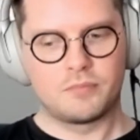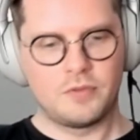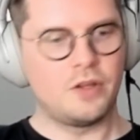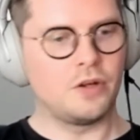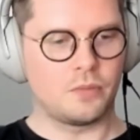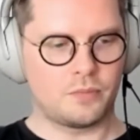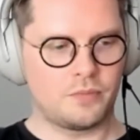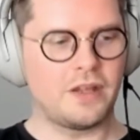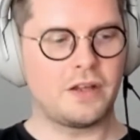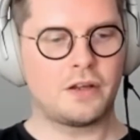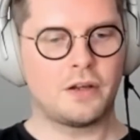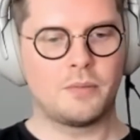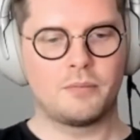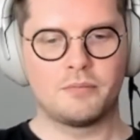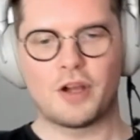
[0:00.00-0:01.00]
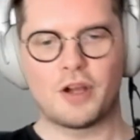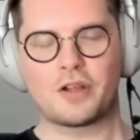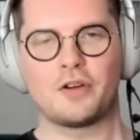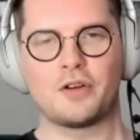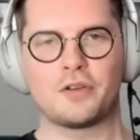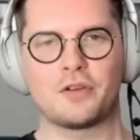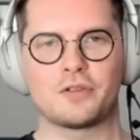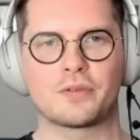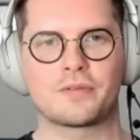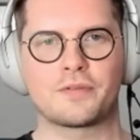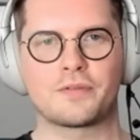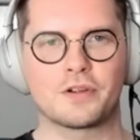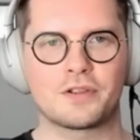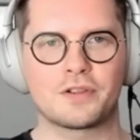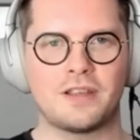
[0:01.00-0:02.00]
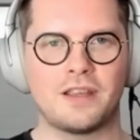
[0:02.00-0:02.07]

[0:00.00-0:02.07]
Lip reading: they come knocking on the door first.